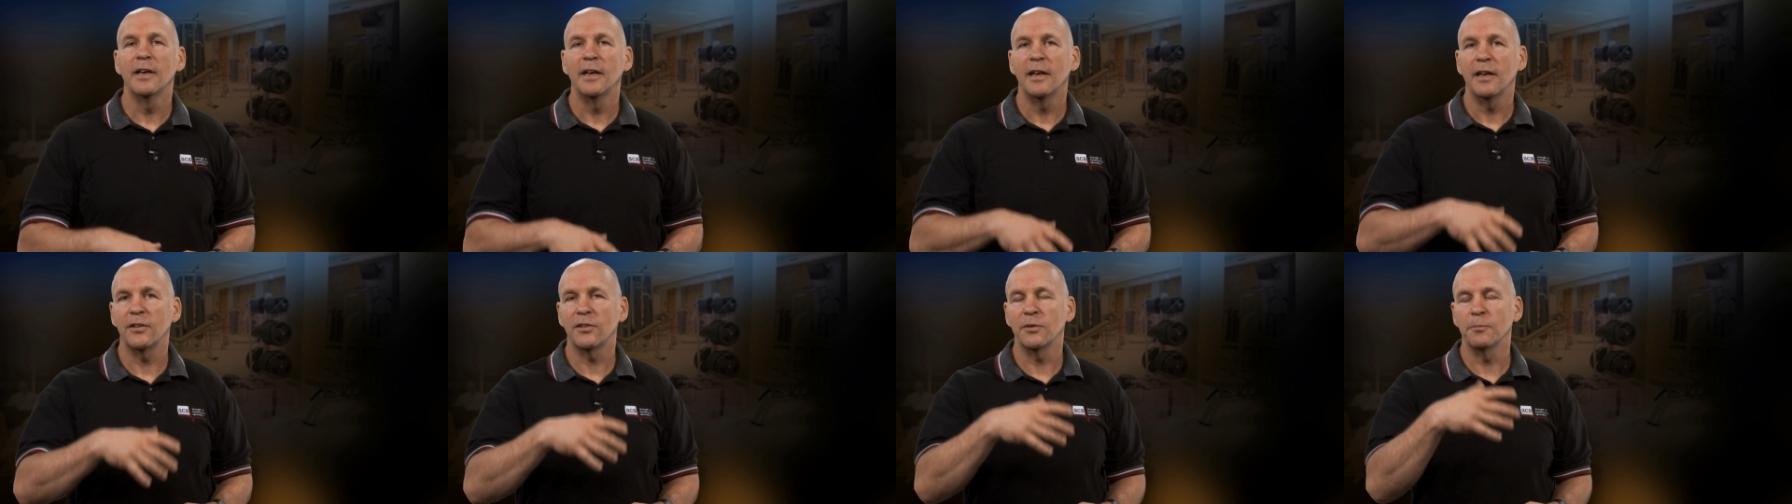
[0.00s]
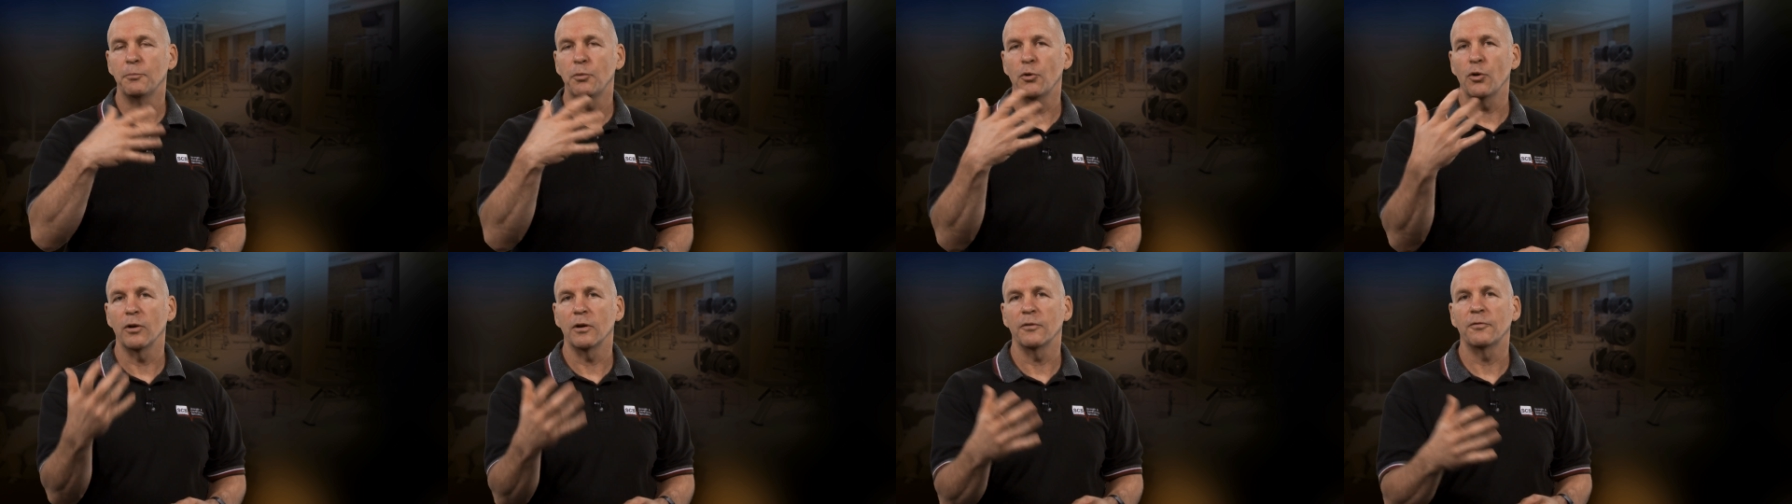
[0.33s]
it's
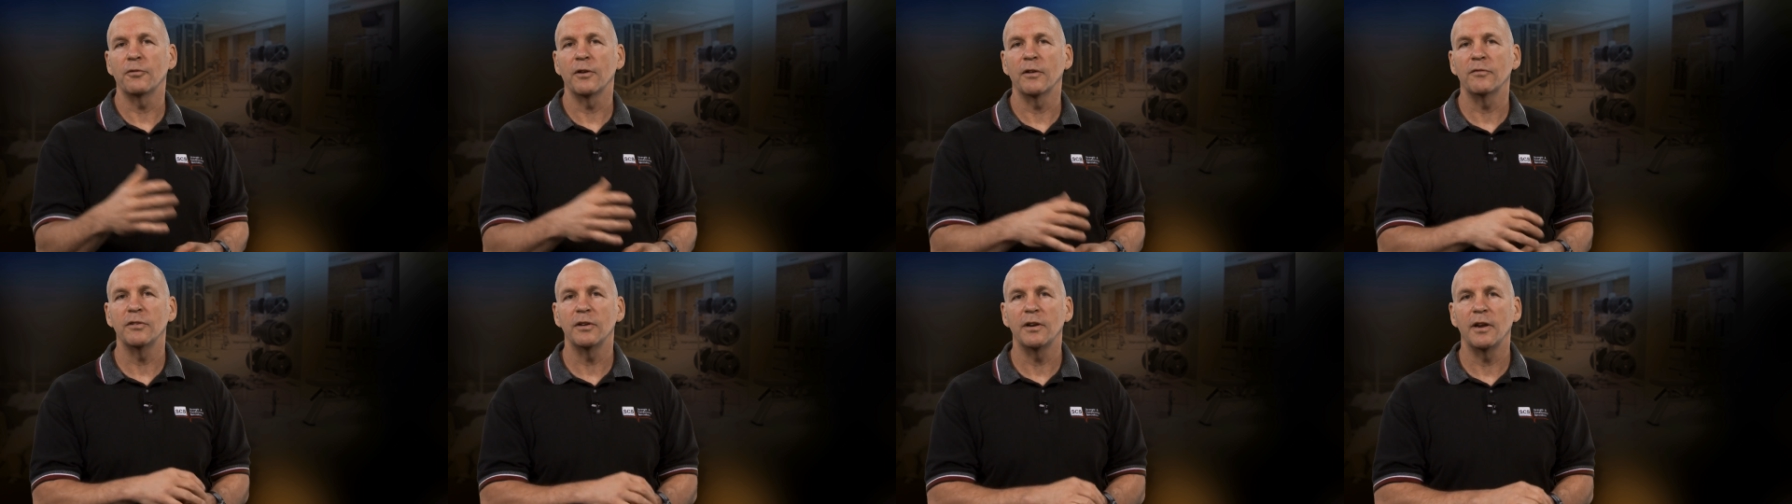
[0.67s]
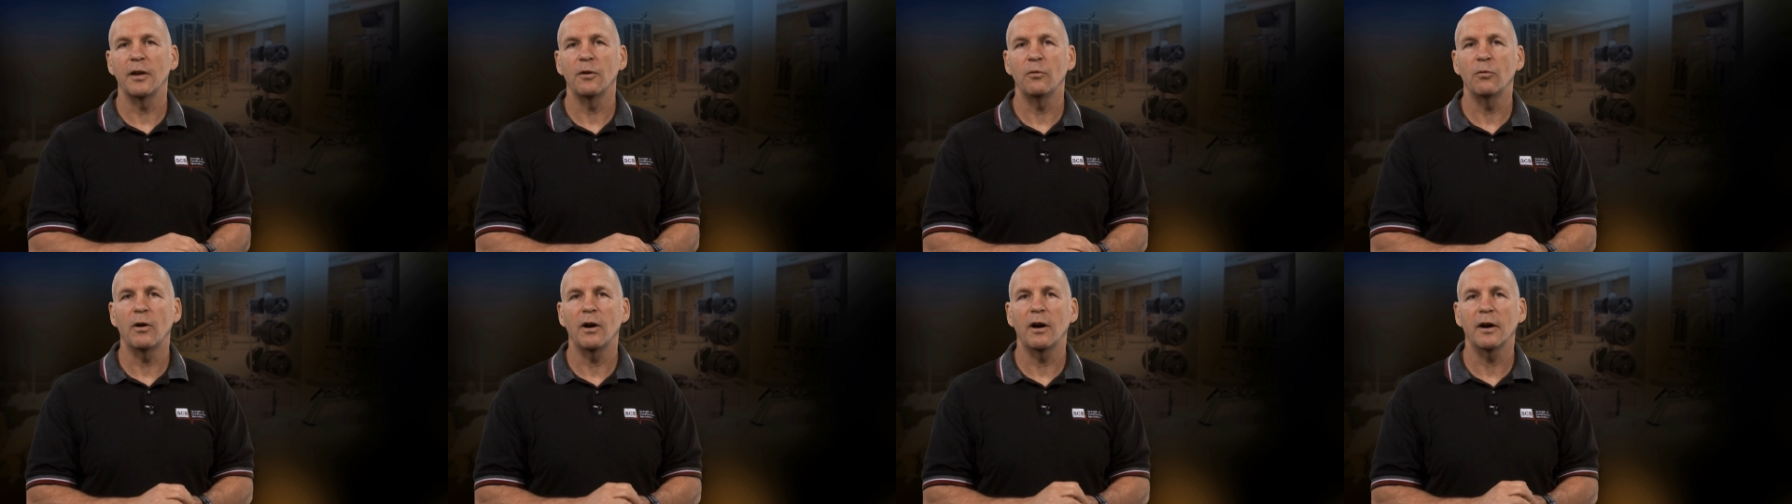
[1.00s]
important for
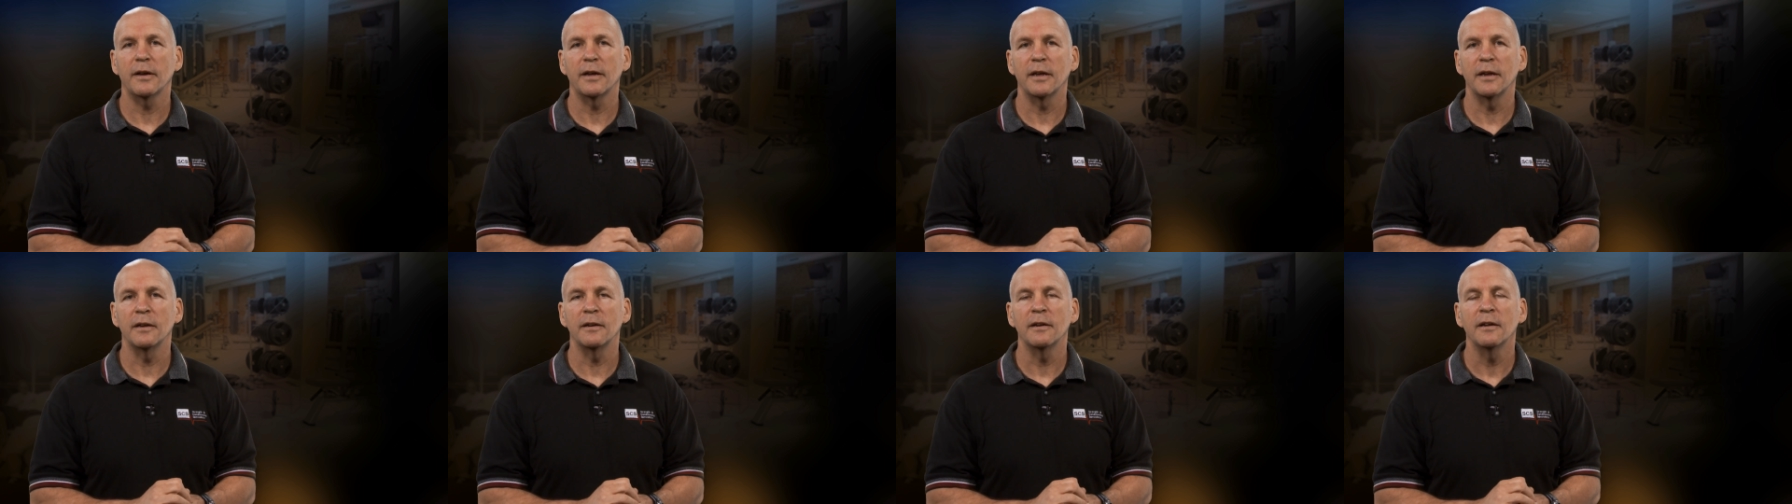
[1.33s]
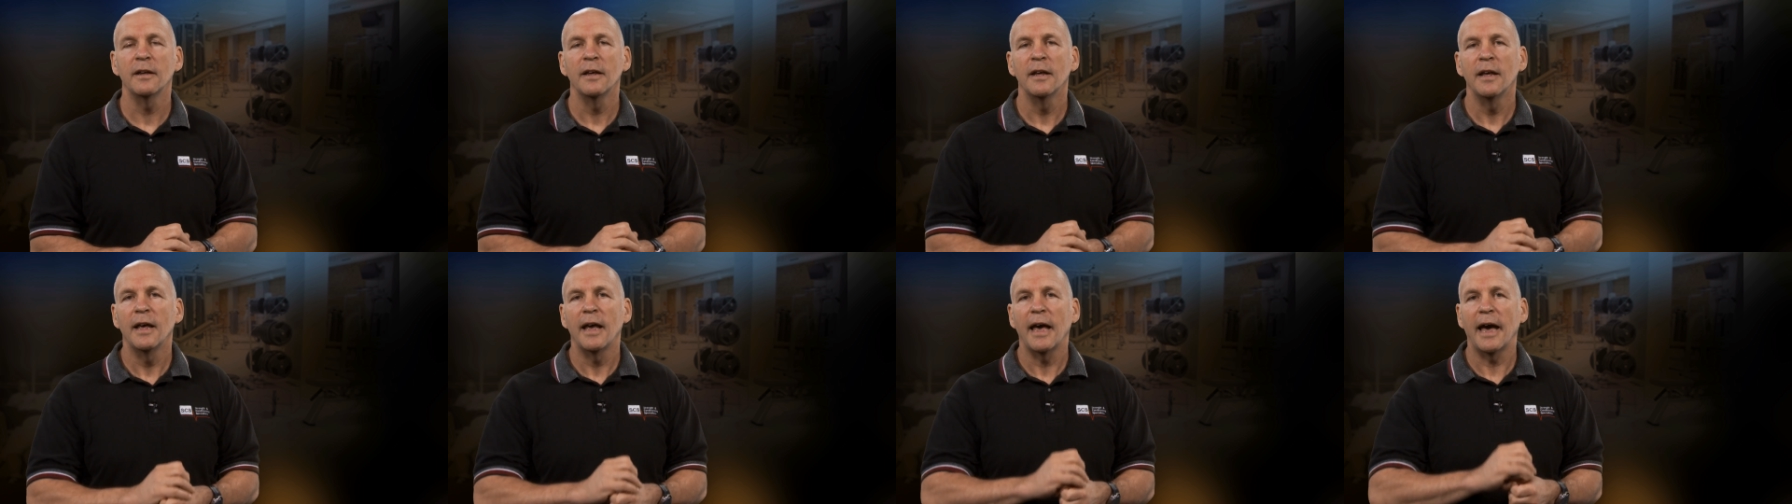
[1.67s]
everyday walking
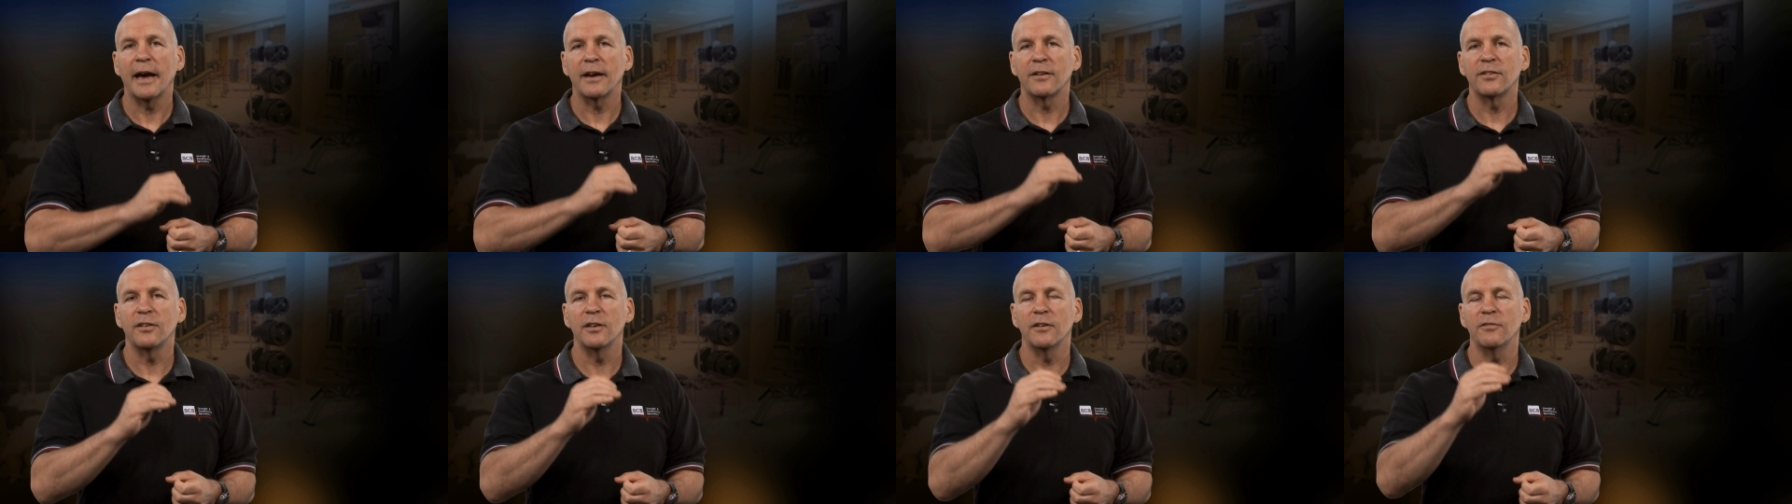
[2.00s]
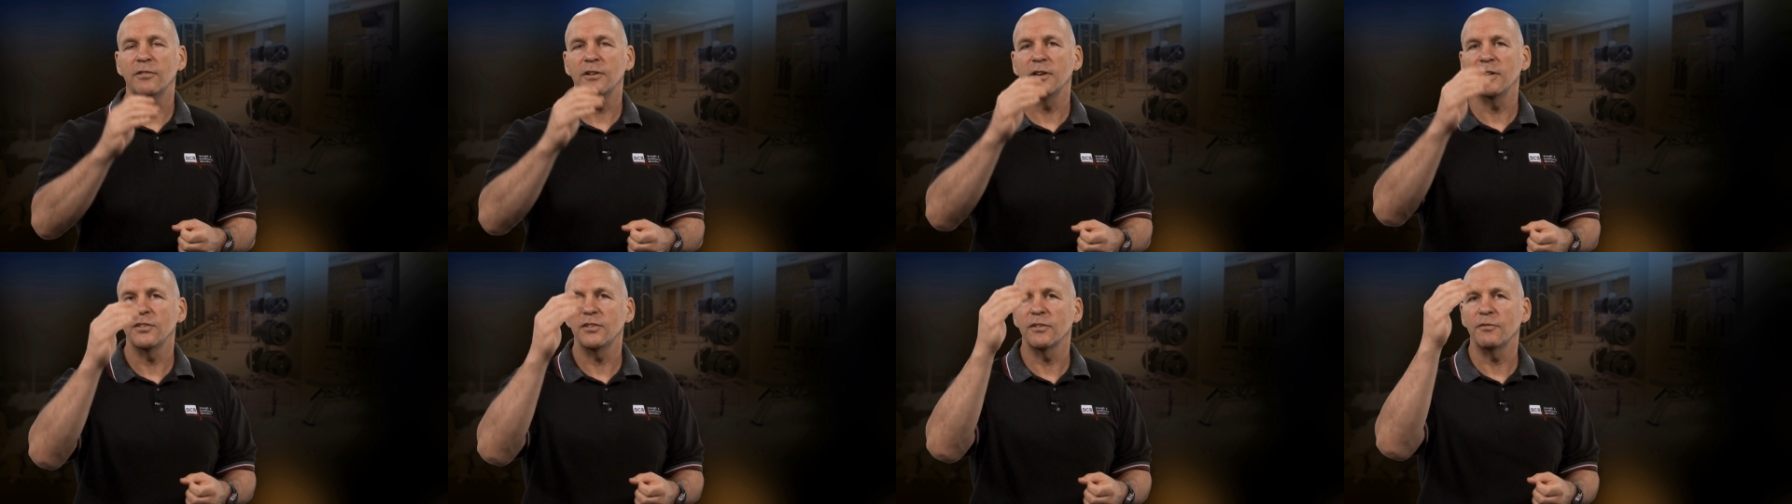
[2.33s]
activities.